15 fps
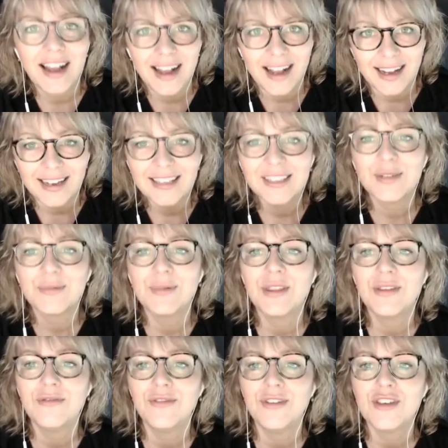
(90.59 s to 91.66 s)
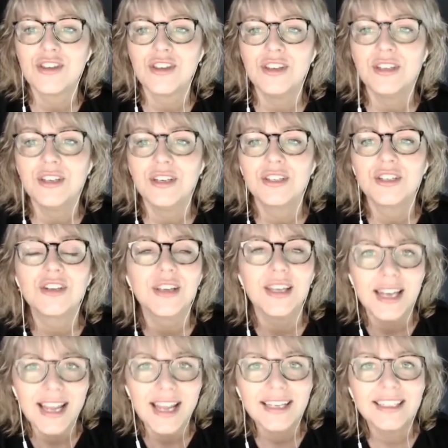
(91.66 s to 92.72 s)
art with a vision to
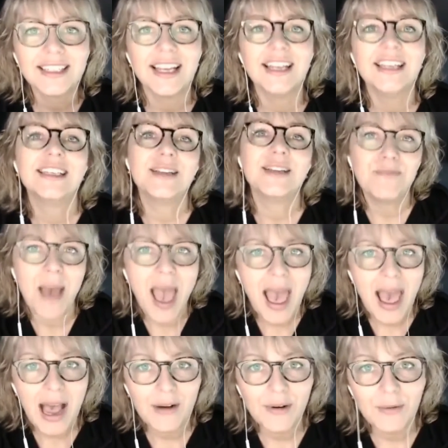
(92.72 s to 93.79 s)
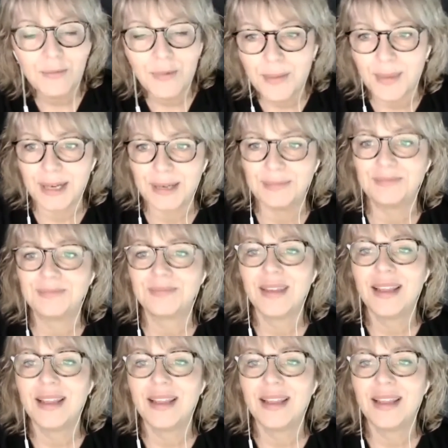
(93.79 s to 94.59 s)
connect and empower women.